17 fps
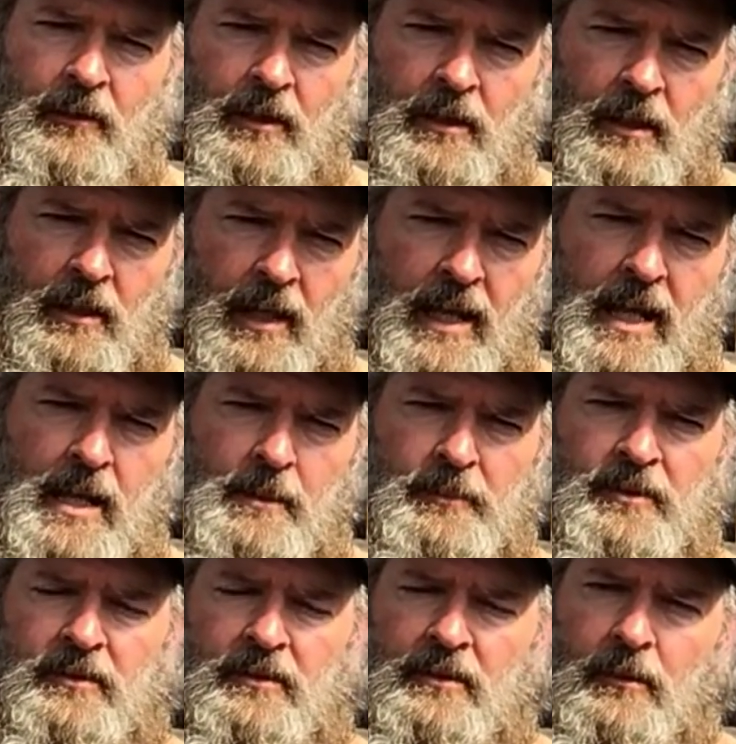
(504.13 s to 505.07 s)

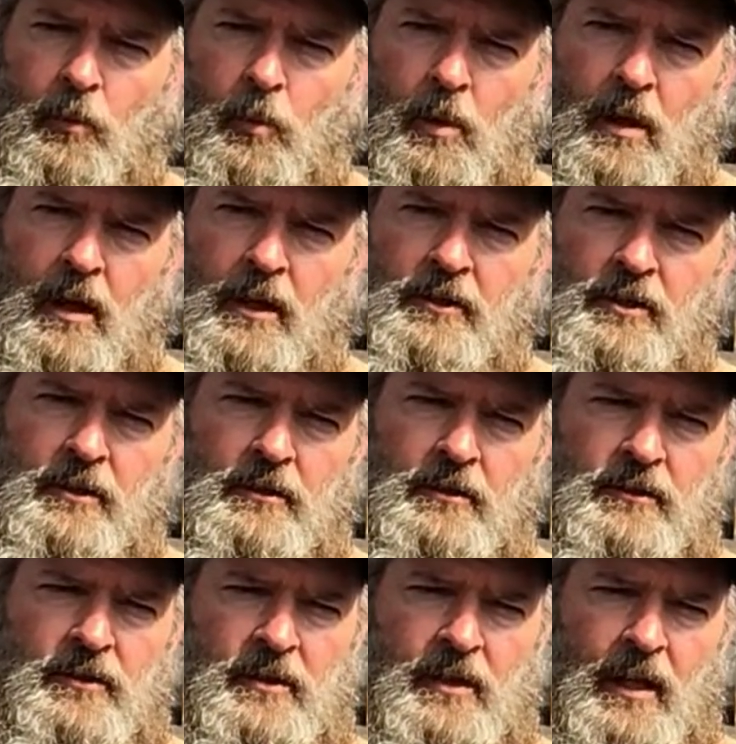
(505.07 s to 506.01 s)
Clamps,
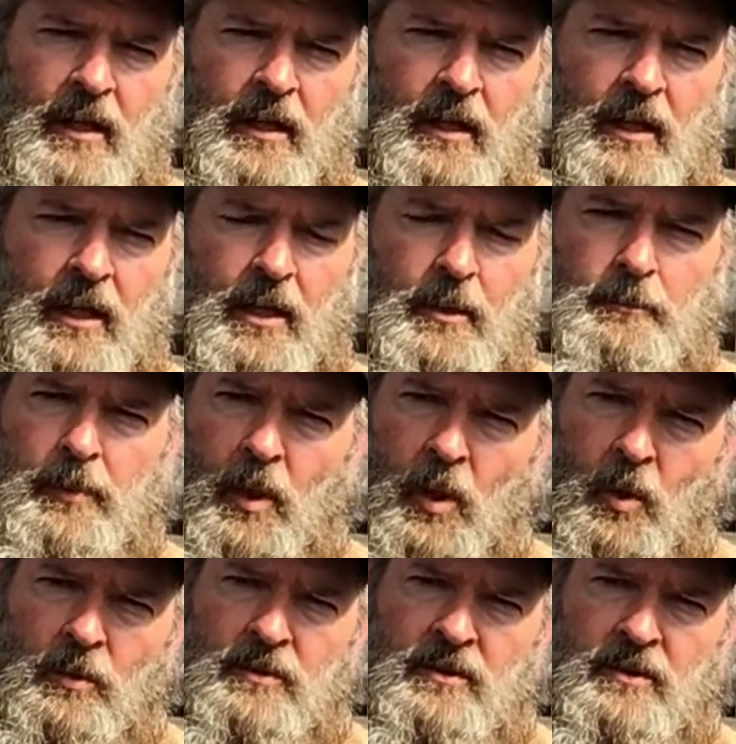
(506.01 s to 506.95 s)
washers,
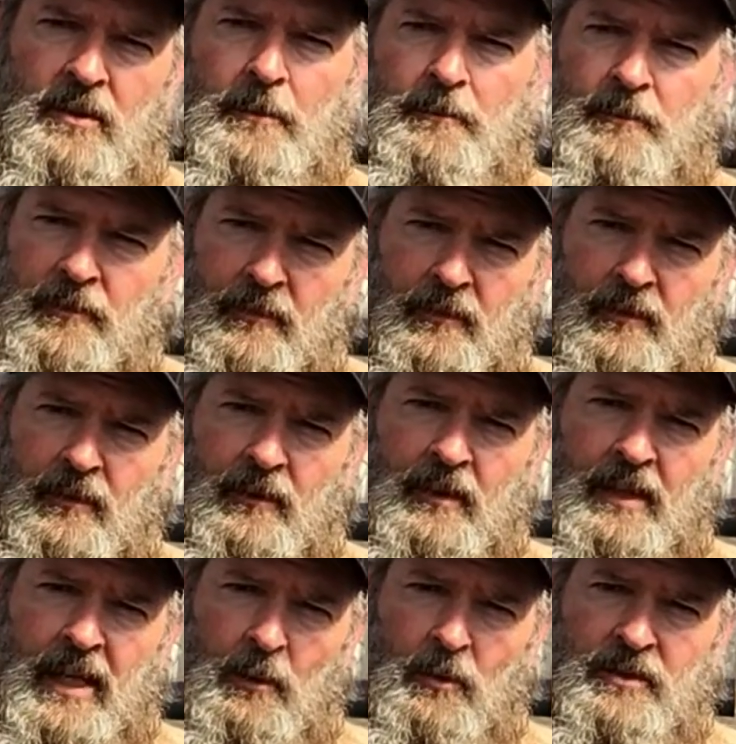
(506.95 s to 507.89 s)
bolts,
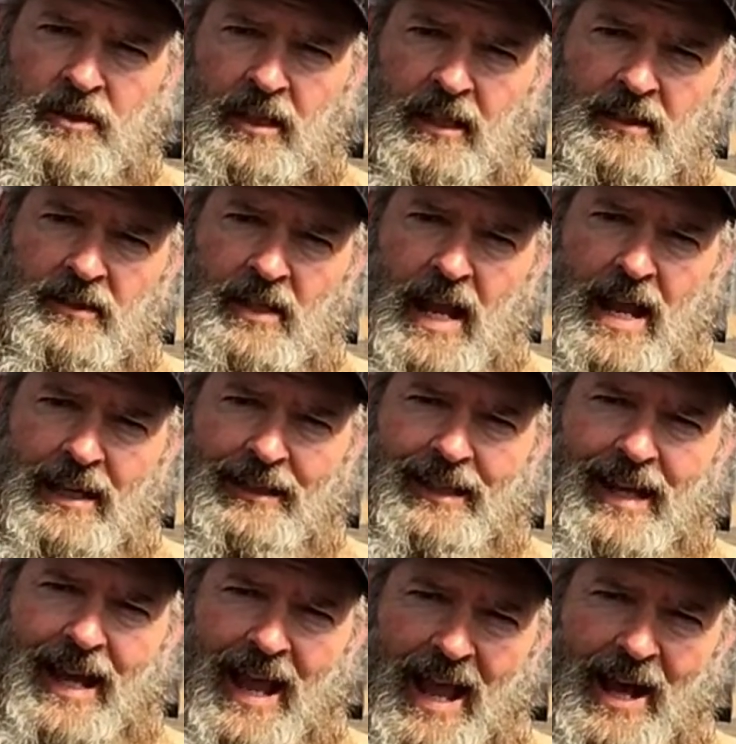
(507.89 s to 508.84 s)
there was an exact
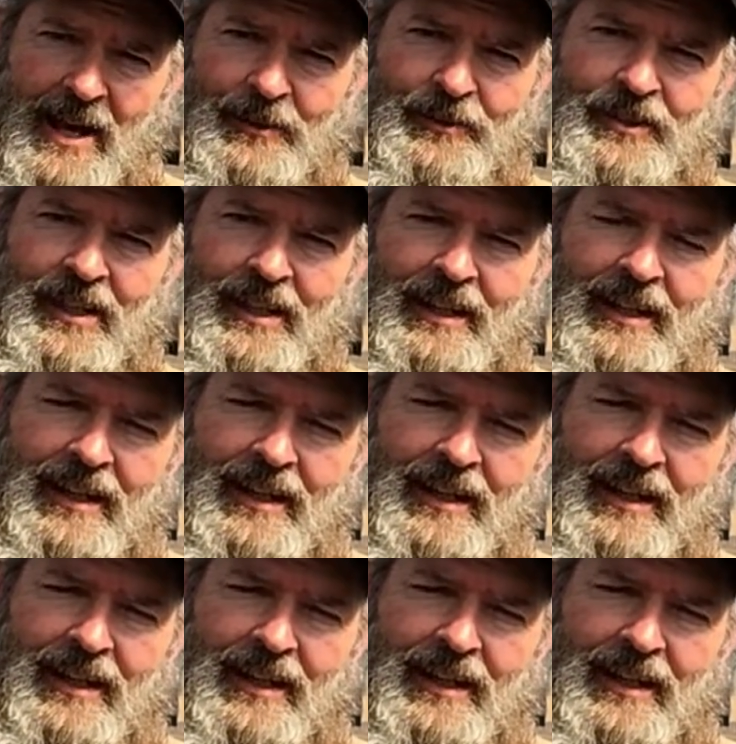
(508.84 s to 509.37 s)
count.